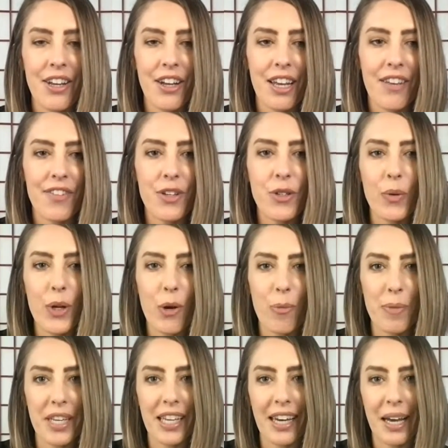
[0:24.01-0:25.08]
If you don't know
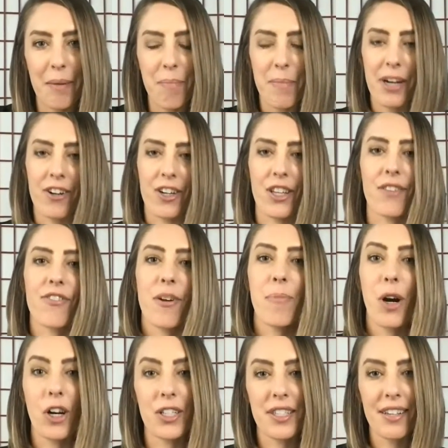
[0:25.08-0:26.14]
me, I'm Meredith from
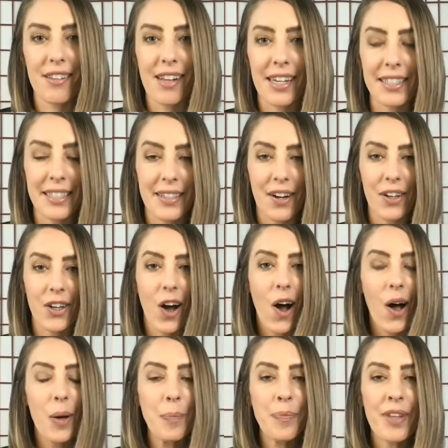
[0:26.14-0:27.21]

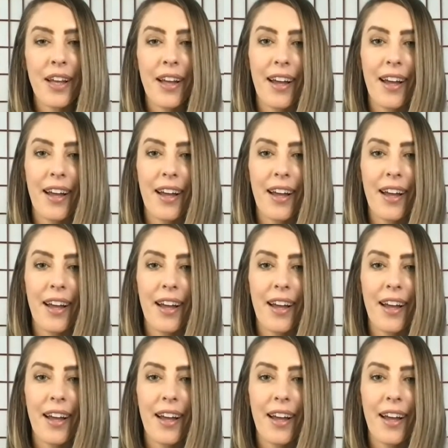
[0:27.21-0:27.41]
artsandclassy.com.